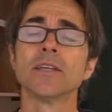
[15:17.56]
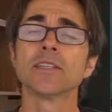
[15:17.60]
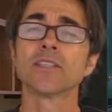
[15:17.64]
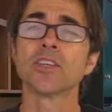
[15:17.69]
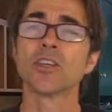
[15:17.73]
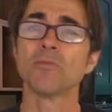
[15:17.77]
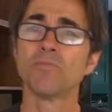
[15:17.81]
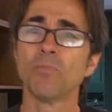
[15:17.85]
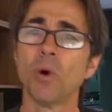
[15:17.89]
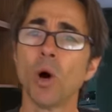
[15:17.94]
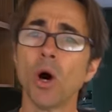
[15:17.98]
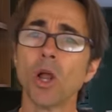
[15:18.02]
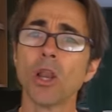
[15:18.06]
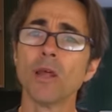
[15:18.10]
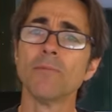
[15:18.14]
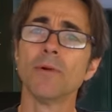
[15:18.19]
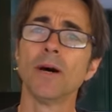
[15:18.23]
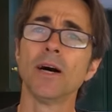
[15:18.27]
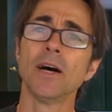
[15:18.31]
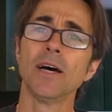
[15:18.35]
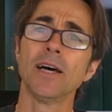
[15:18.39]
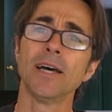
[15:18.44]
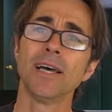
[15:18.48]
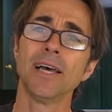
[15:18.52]
So the
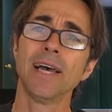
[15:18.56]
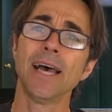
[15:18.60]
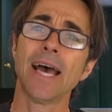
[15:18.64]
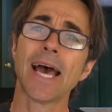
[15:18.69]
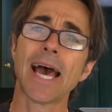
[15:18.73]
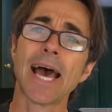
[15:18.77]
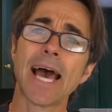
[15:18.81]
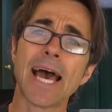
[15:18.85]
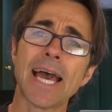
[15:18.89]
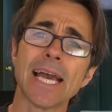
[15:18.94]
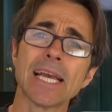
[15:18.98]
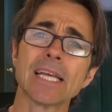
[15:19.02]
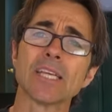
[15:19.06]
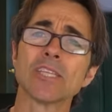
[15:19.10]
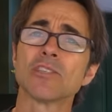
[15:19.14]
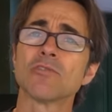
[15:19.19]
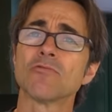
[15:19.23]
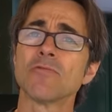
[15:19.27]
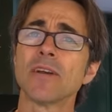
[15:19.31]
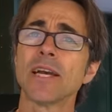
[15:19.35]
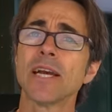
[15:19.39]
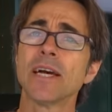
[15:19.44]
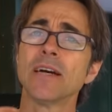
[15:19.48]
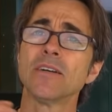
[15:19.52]
polymer hangs
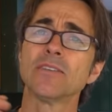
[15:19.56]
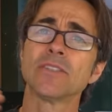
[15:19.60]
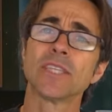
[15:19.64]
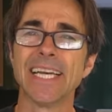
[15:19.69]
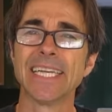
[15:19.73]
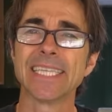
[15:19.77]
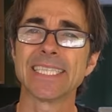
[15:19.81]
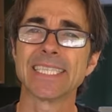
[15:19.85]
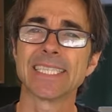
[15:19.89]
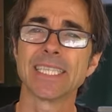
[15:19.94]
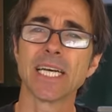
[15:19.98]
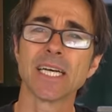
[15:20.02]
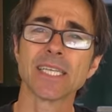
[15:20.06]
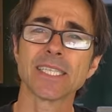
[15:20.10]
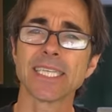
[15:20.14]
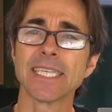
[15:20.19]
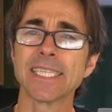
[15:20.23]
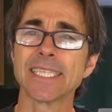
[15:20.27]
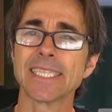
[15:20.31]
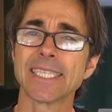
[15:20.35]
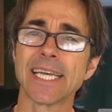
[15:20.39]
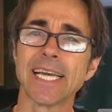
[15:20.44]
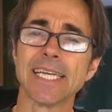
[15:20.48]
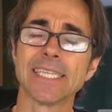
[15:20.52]
around, it
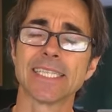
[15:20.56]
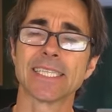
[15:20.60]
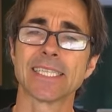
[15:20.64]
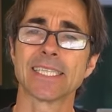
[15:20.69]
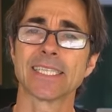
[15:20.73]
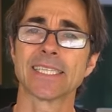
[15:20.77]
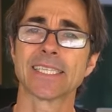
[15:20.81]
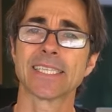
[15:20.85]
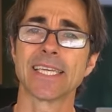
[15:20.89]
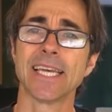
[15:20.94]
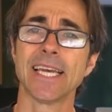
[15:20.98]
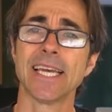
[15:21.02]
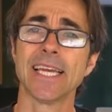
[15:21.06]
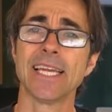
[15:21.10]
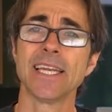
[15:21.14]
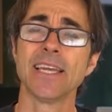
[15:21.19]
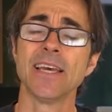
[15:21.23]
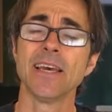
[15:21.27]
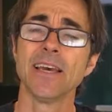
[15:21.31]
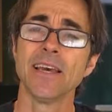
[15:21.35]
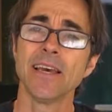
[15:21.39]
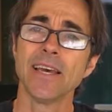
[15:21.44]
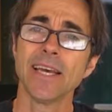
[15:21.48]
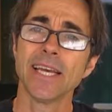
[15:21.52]
doesn't tend to
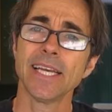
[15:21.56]
skin,